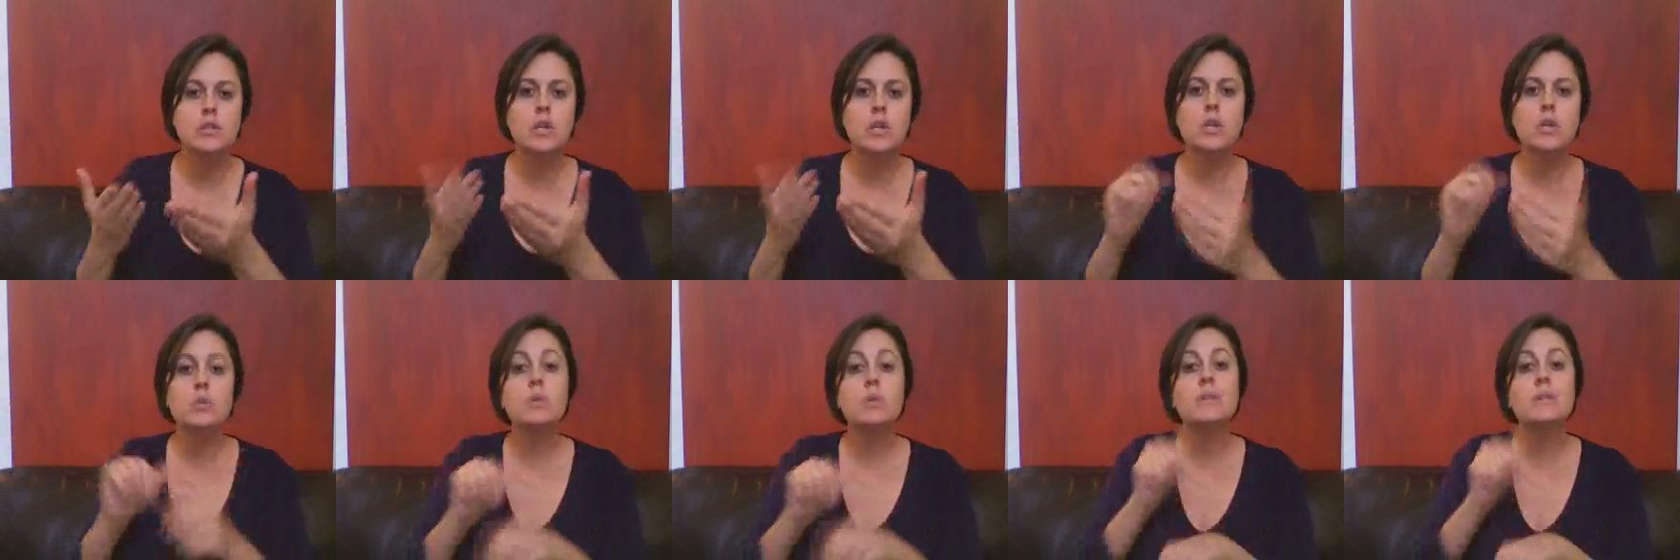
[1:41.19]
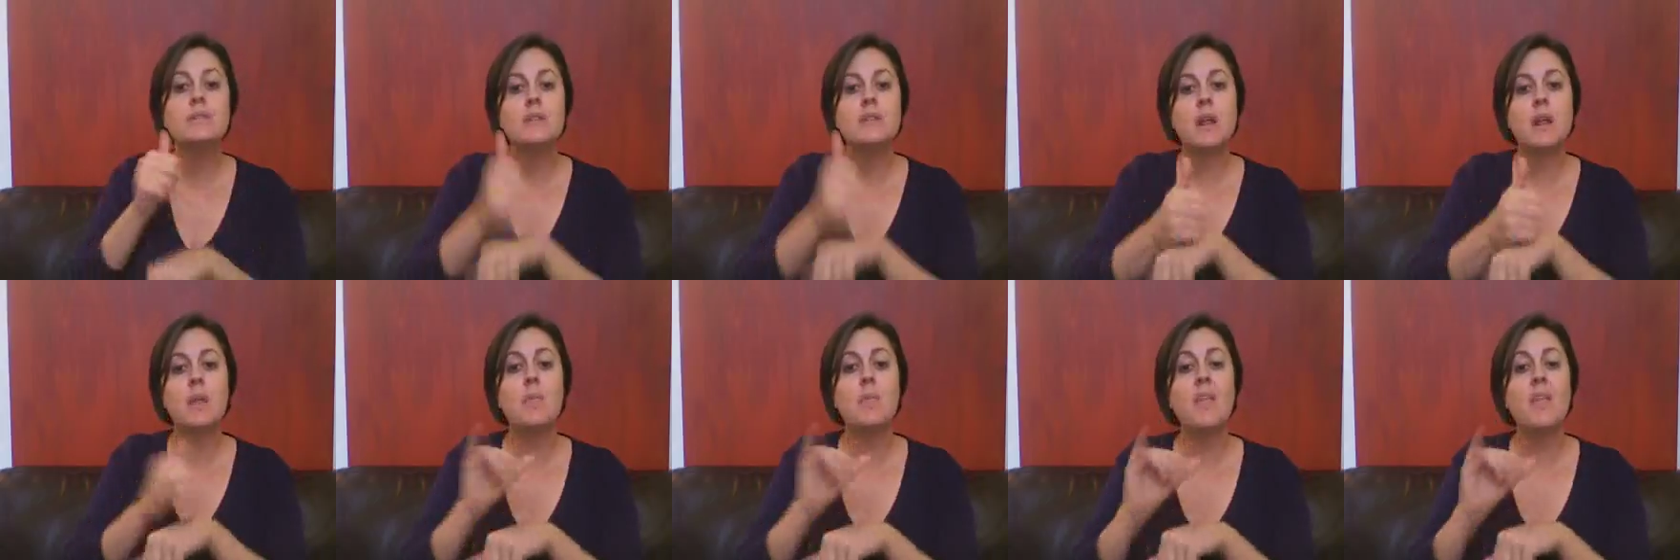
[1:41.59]

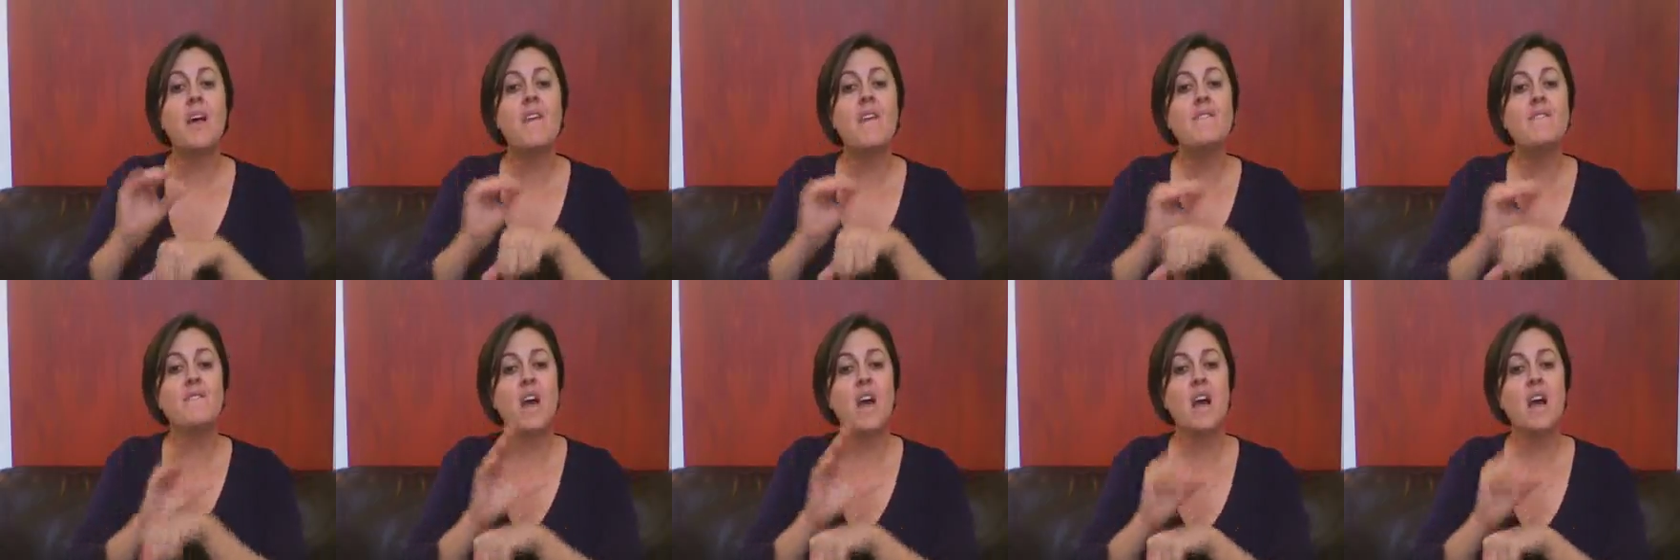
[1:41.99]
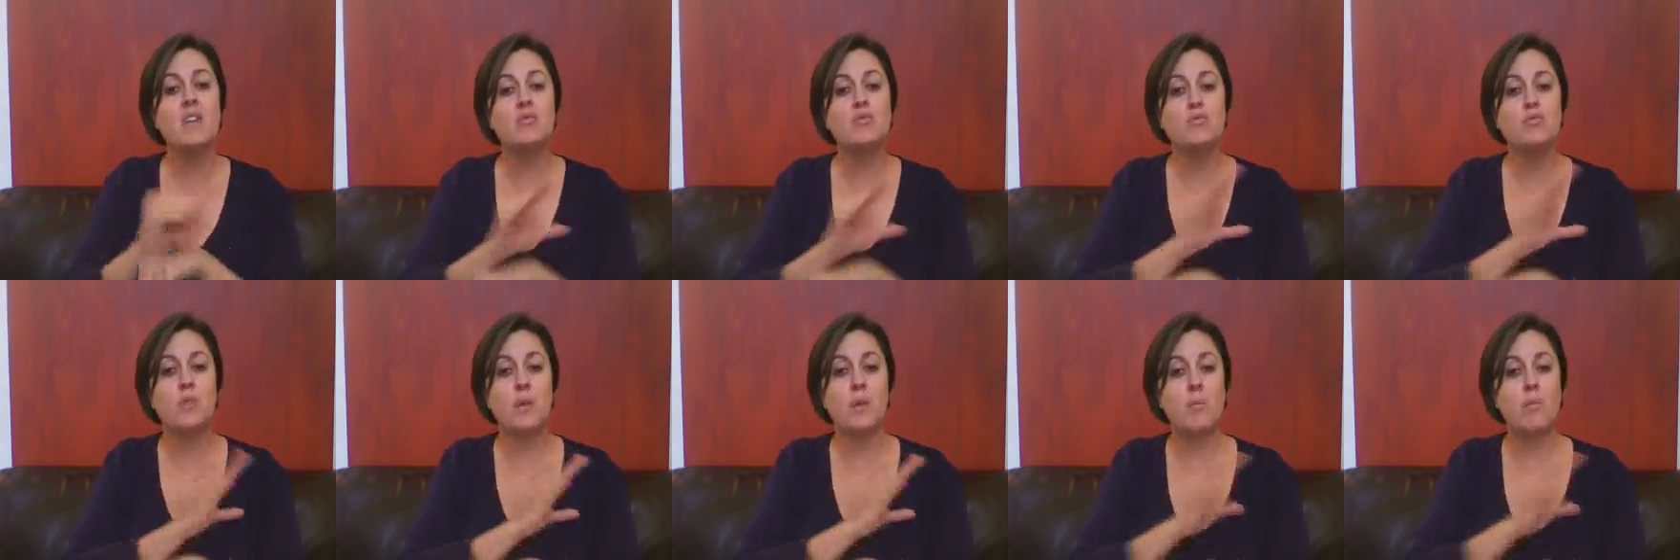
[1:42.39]
at the beginning
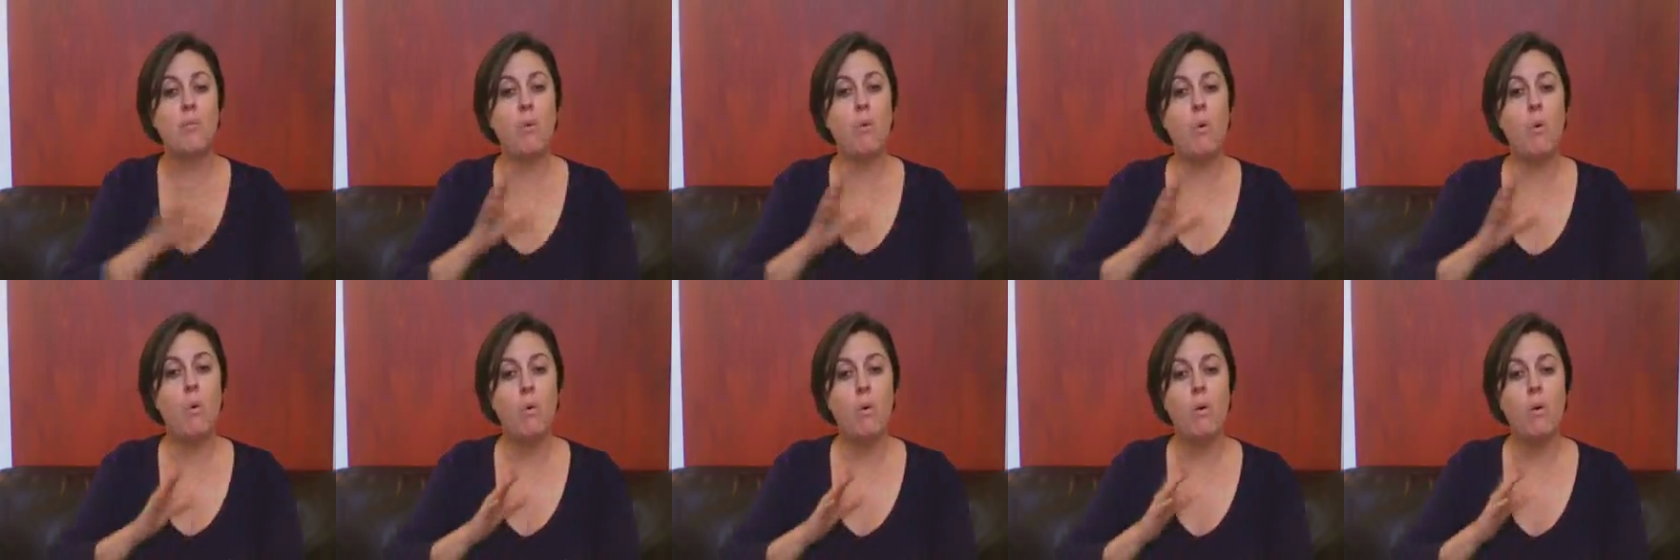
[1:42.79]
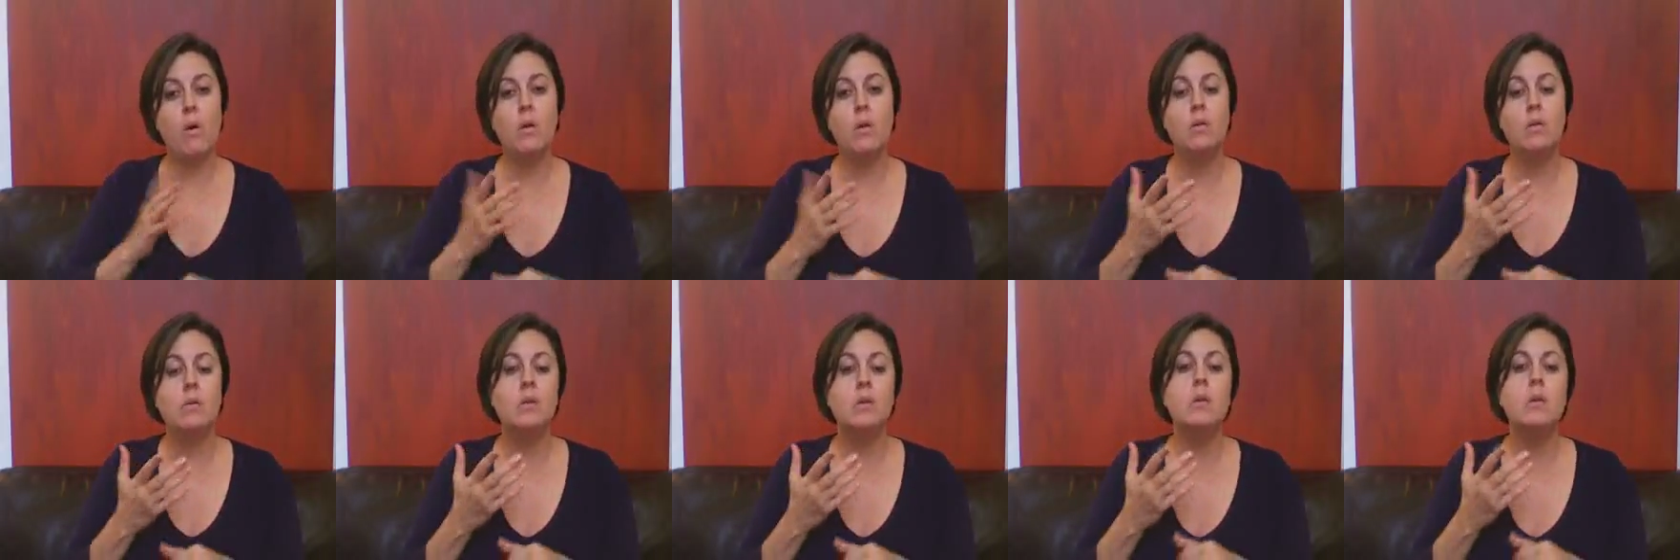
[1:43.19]
or after you
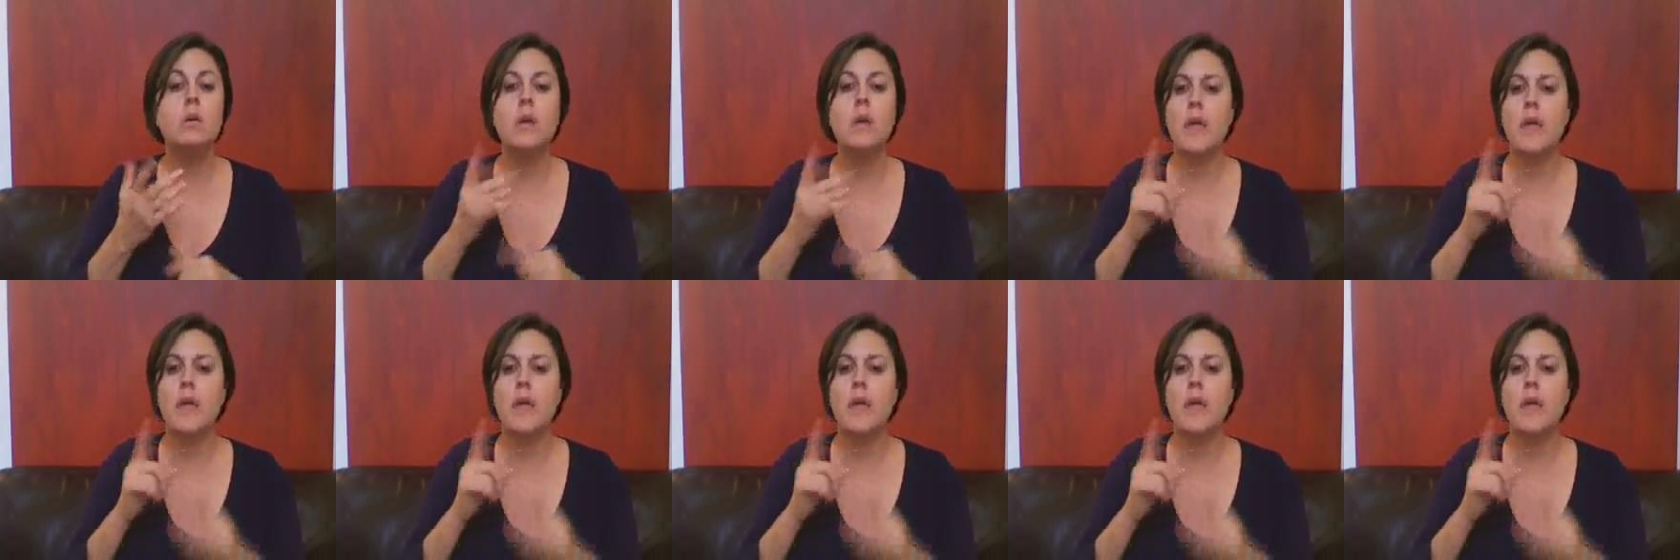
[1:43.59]
start out?